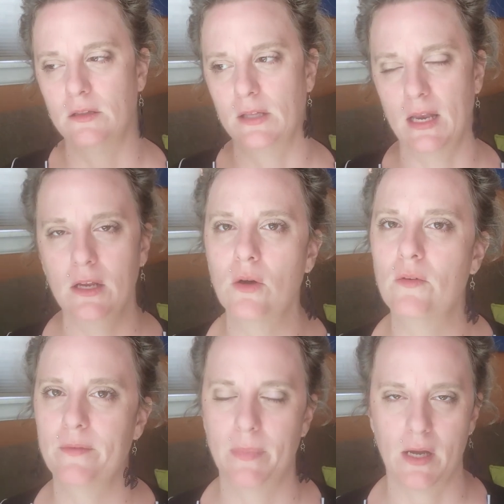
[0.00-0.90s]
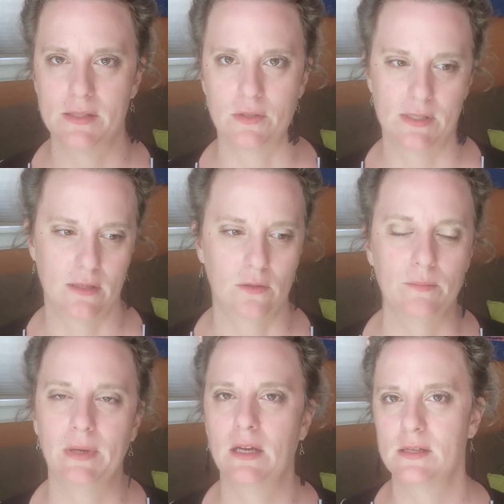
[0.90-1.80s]
letting go of imposter
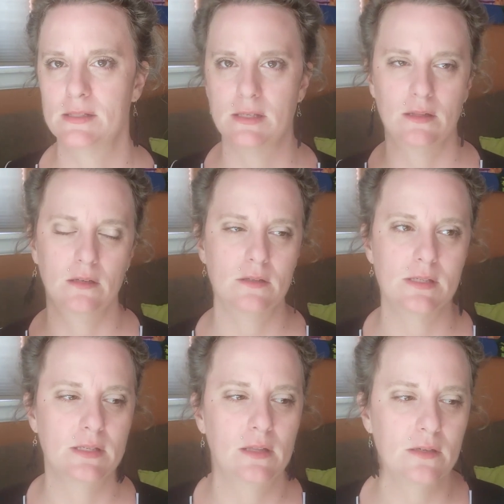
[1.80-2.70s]
syndrome, because there's,